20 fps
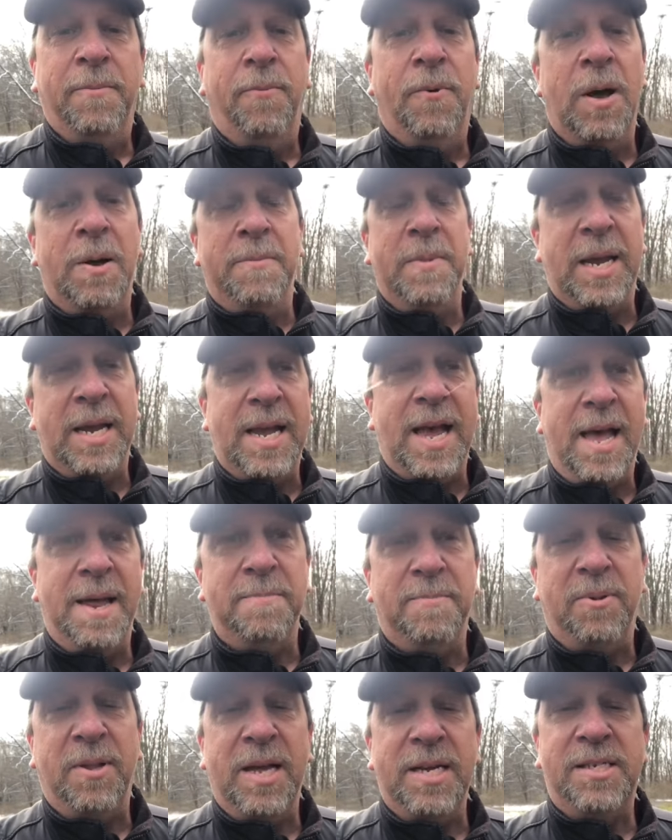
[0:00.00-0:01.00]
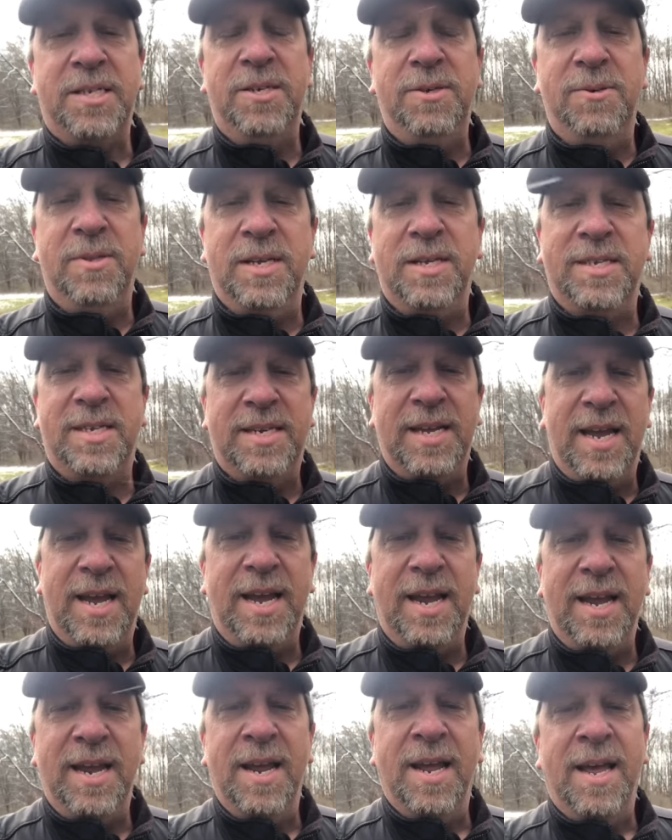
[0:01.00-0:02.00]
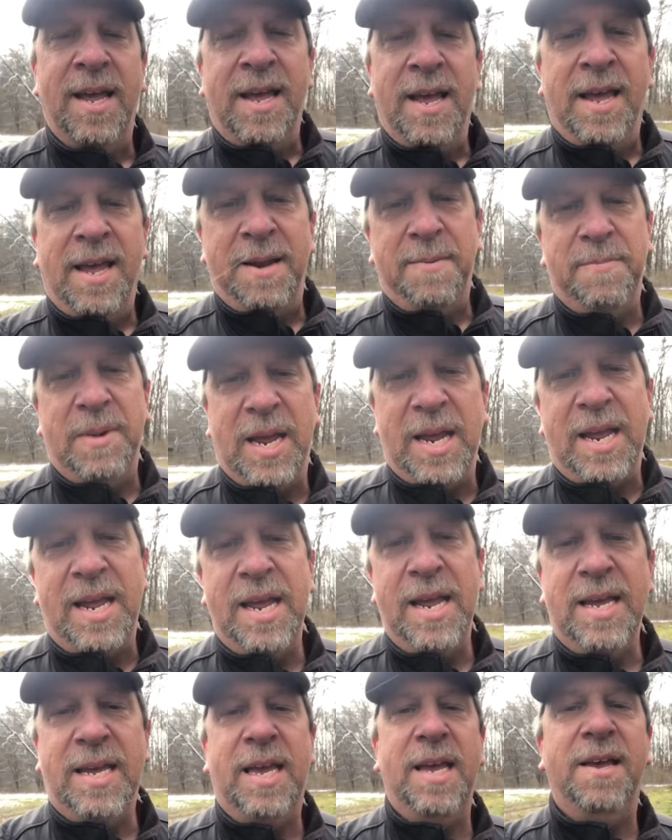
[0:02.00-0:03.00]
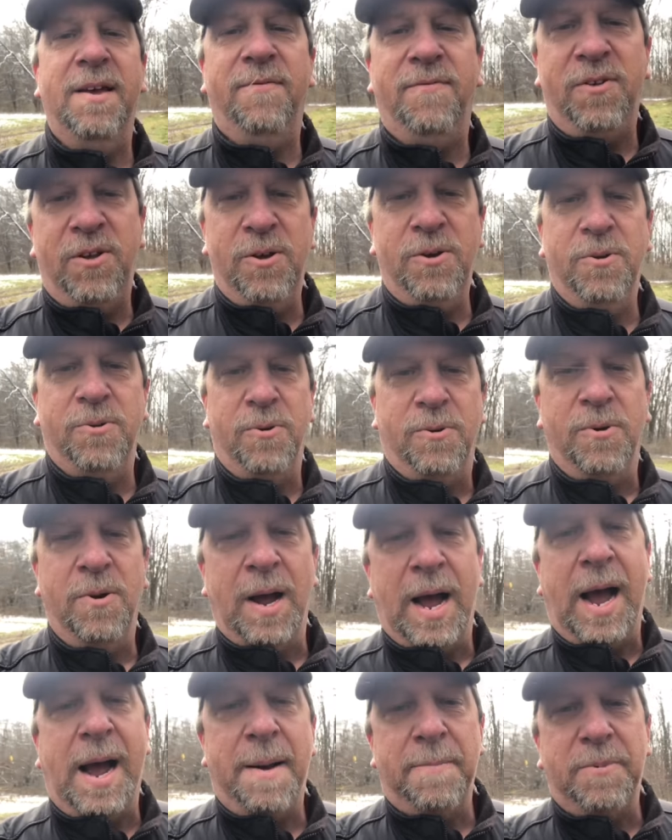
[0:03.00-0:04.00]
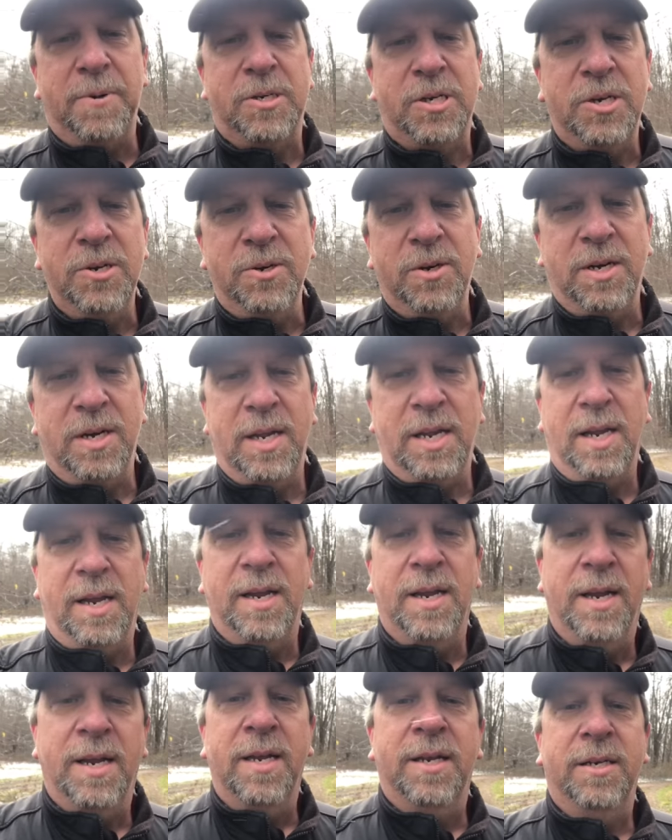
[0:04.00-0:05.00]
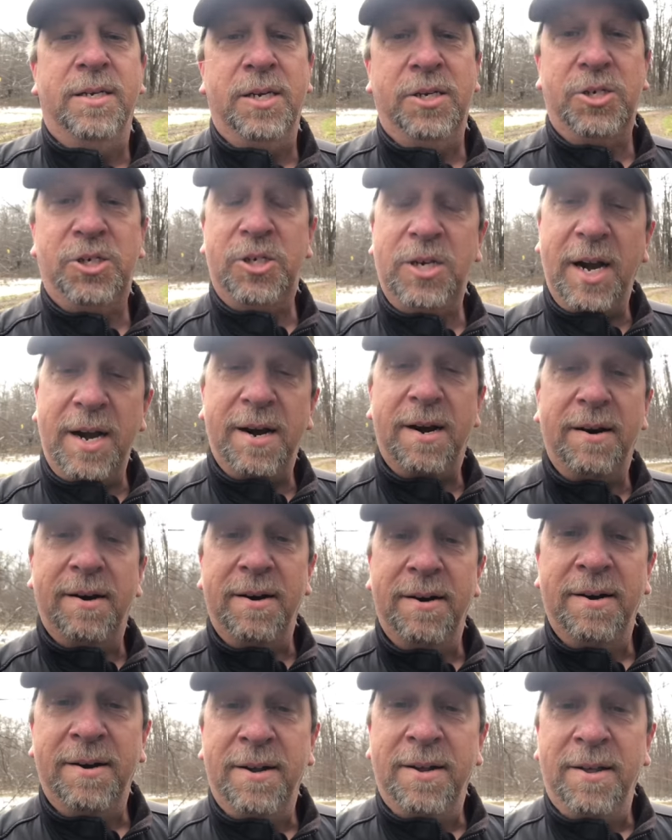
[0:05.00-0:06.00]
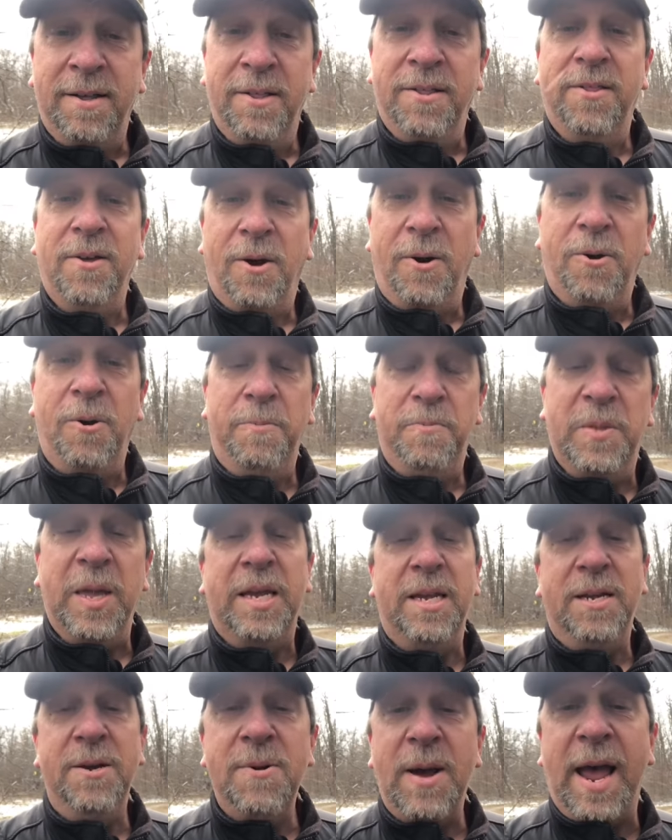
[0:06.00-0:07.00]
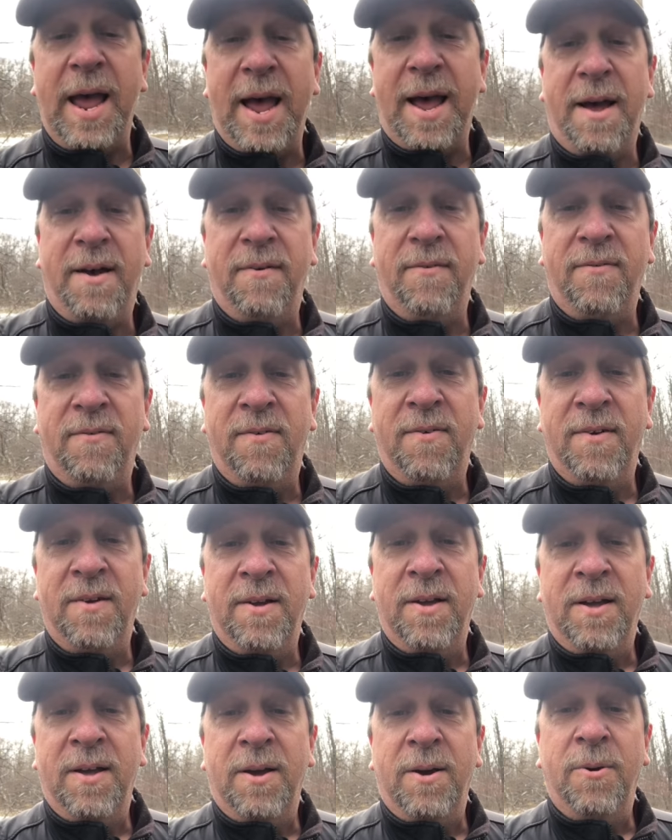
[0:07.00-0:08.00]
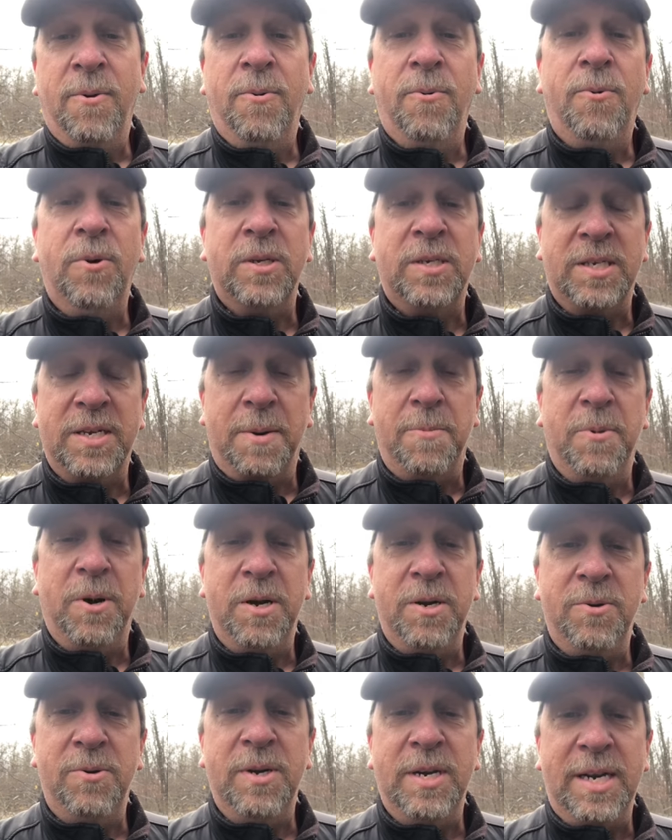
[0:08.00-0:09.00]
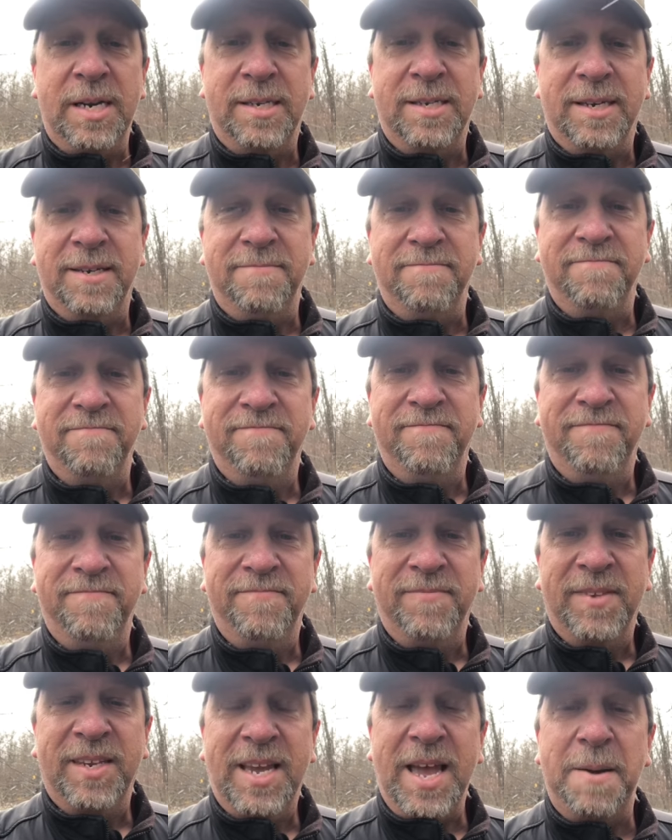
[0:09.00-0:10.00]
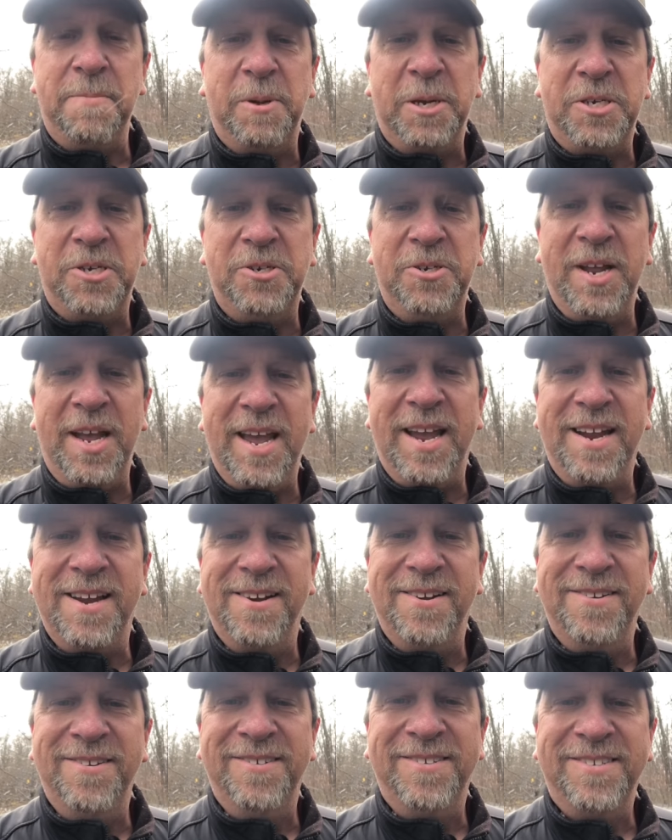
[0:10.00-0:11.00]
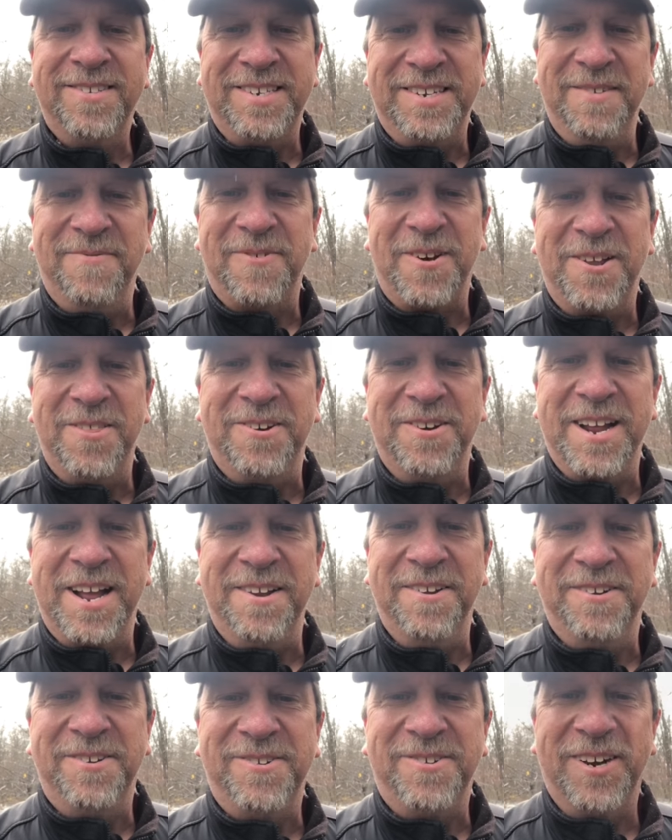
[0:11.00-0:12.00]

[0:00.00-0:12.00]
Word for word: Well, may God bless you this day, and may He give you opportunity to share the hope that you have with someone who needs it. God bless your day. See you farther down the